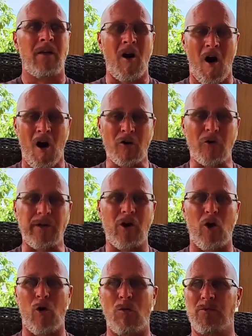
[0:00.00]
concrete
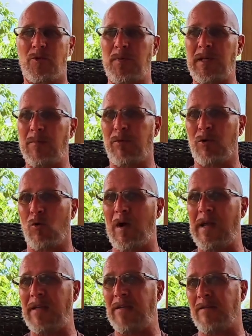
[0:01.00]
homes. People are
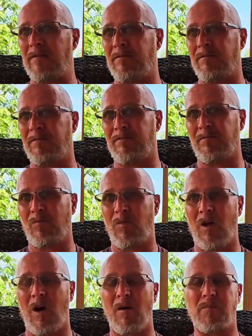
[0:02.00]
waiting
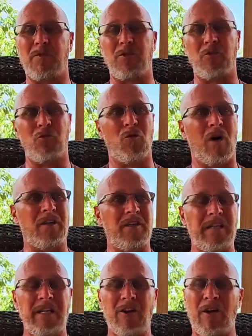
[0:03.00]
up to a
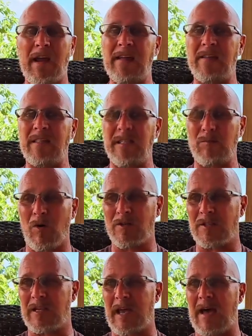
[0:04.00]
year, 18
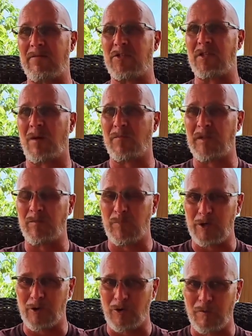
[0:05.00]
months to have something
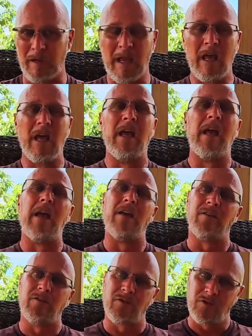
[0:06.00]
built.
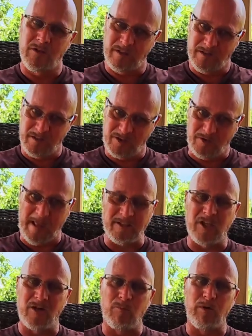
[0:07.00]
So
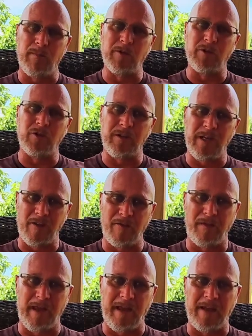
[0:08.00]
that's going to bring me to the other
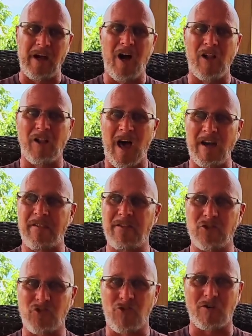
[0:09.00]
thing. A lot of the
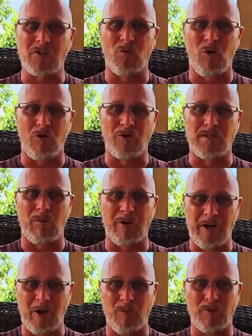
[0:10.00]
construction workers that were
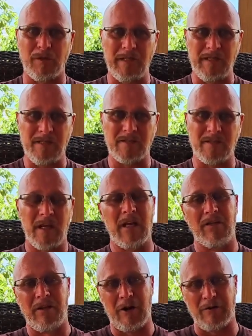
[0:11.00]
here in Belize,
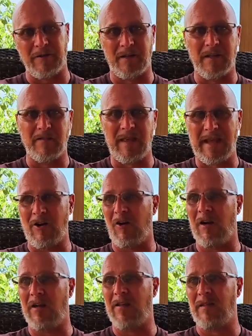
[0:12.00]
they
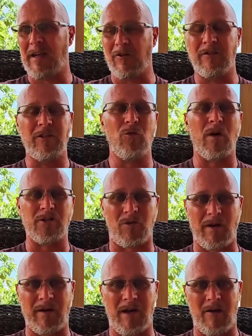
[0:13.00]
are in the US
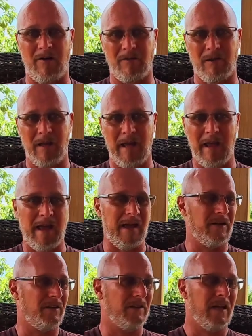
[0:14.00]
right now.
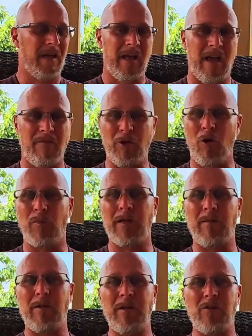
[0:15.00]
And if you don't
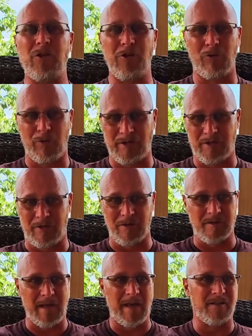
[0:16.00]
believe me, do your
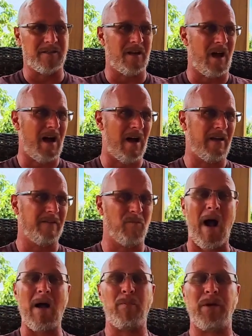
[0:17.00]
research. That is not
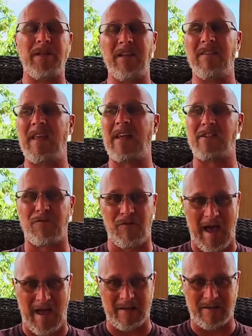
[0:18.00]
my opinion, that is
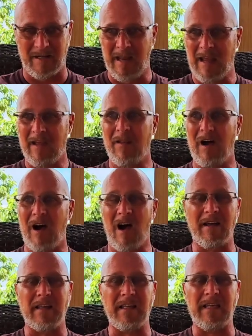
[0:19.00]
fact.
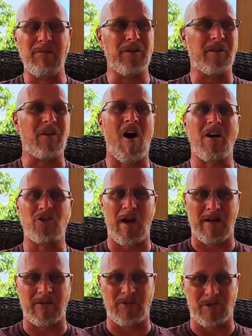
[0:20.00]
Even the
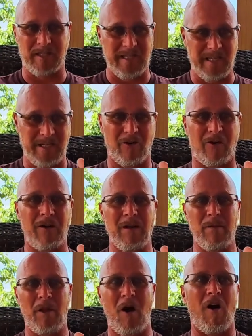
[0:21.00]
contractors here
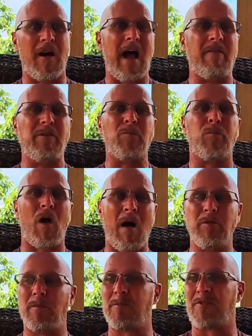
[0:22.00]
are having
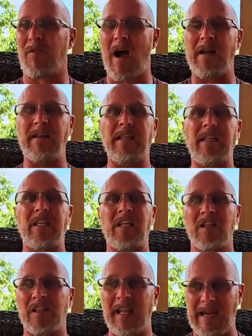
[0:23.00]
problems finding
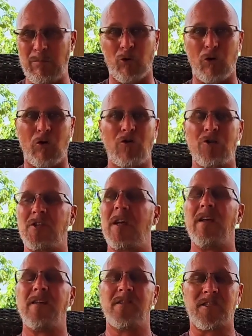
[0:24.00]
laborers,
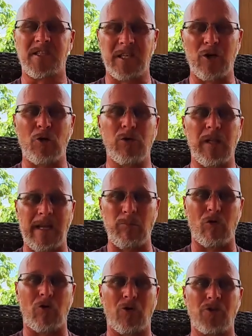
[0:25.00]
skilled
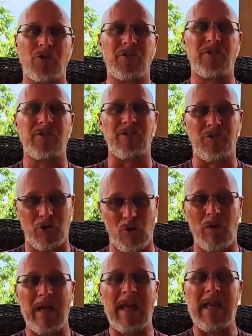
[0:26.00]
laborers to
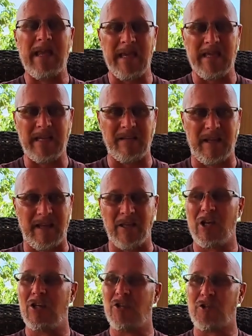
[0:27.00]
do anything.
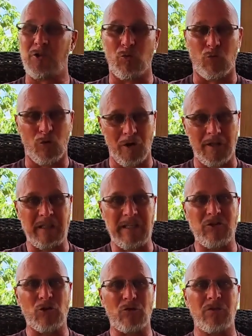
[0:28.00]
So you really
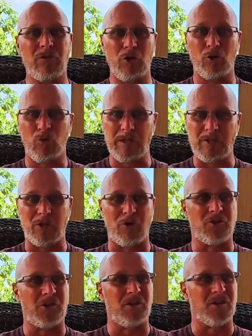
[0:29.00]
need to do your
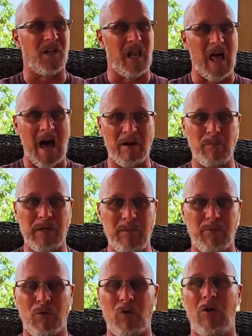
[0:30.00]
research, because a lot of
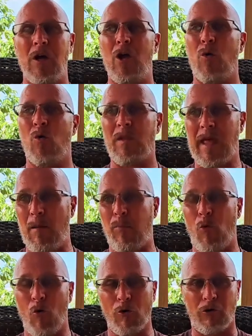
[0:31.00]
people, when that
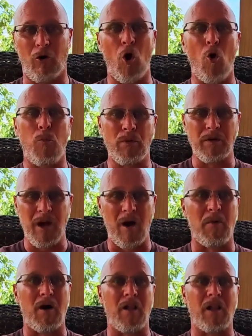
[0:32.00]
border opened
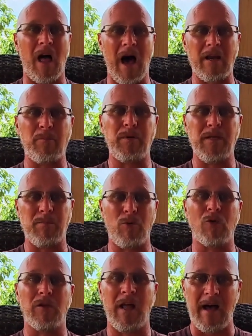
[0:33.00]
up, a lot of
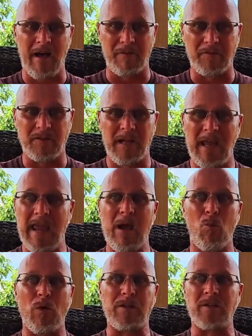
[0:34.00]
people left
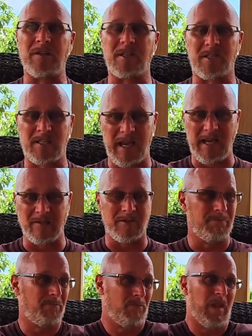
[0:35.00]
and went to the
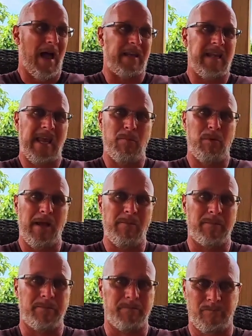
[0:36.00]
States. I can't blame
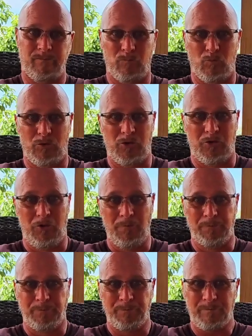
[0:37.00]
them. Would you?